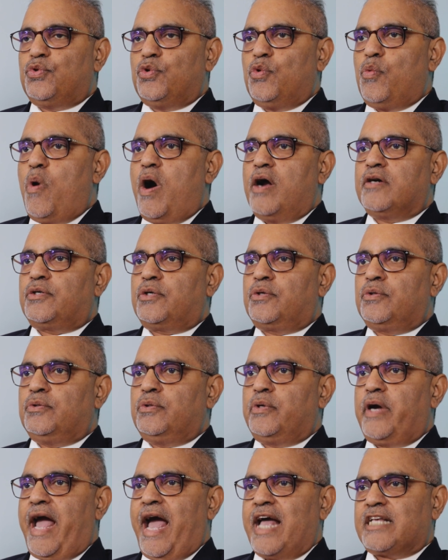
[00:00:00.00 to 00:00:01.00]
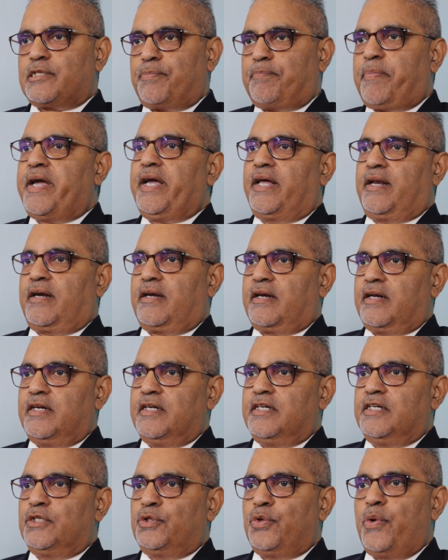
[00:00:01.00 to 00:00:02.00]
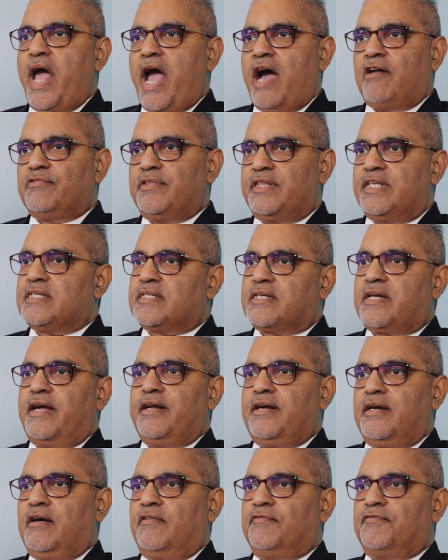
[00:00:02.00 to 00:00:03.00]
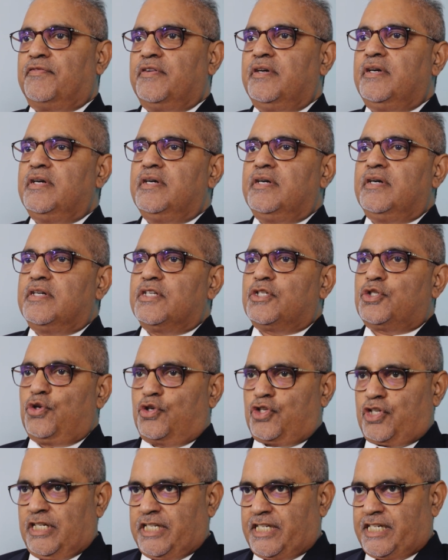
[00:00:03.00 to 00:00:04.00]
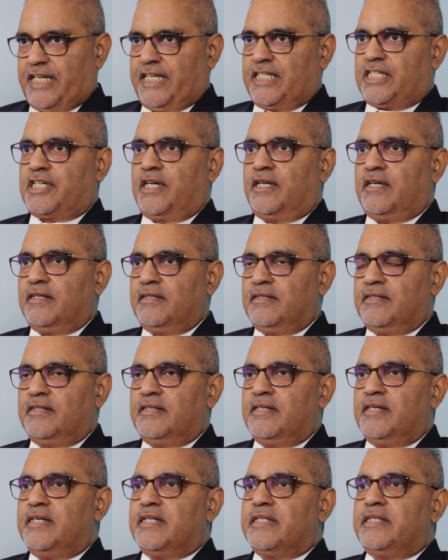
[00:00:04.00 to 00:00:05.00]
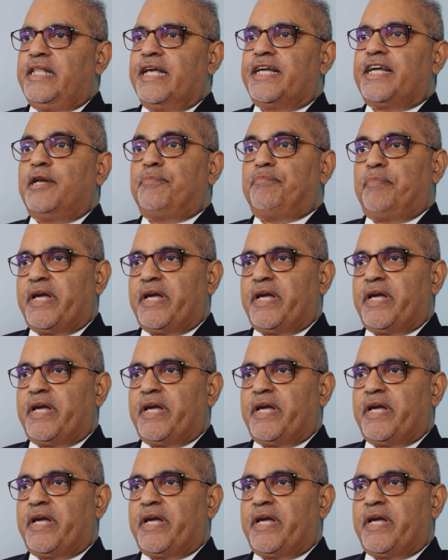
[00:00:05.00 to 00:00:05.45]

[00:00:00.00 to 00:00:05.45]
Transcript: who want to aspire to have this kind of social stature, they can